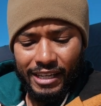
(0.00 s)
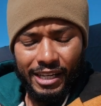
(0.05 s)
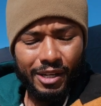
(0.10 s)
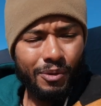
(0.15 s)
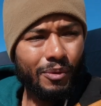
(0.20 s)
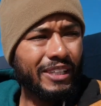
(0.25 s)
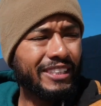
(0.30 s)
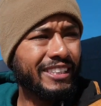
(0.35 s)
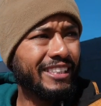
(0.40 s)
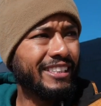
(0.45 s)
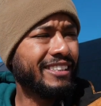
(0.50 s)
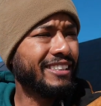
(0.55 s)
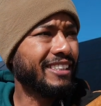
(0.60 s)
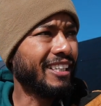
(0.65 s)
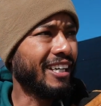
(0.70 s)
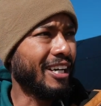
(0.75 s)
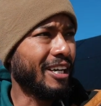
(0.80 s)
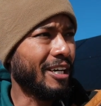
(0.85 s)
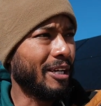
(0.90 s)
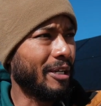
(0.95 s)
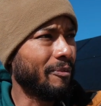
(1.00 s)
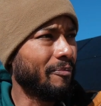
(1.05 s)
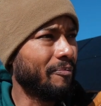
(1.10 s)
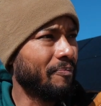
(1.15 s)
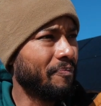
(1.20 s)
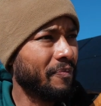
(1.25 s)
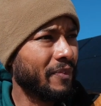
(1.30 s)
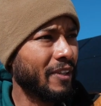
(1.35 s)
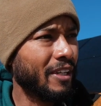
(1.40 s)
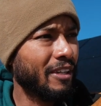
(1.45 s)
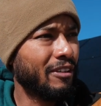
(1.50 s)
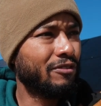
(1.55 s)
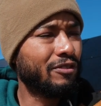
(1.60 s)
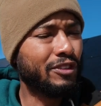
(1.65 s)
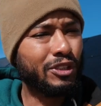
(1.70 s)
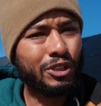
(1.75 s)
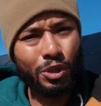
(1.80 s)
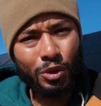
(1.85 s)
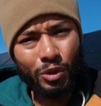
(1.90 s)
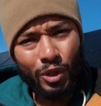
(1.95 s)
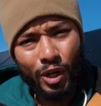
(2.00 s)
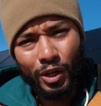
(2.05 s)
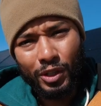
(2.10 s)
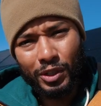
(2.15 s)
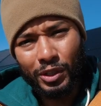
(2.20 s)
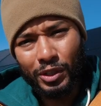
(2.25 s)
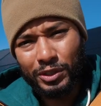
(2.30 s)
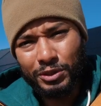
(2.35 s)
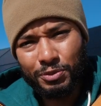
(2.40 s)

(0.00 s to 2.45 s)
it wasn't too local,